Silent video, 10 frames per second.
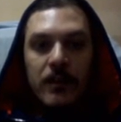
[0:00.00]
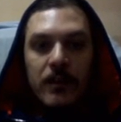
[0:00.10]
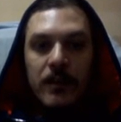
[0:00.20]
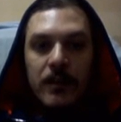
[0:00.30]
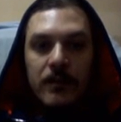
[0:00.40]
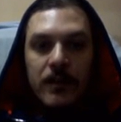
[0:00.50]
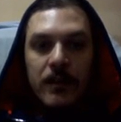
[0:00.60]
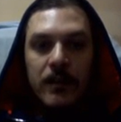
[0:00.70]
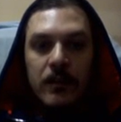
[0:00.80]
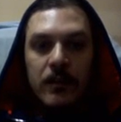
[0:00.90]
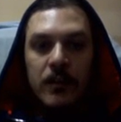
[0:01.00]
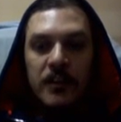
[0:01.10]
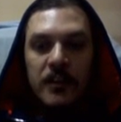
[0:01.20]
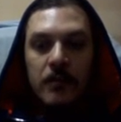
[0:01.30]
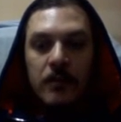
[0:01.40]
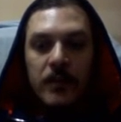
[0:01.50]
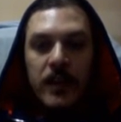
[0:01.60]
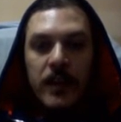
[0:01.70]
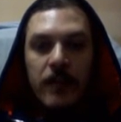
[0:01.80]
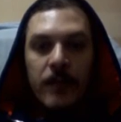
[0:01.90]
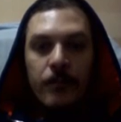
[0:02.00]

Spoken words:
and it cost him the game.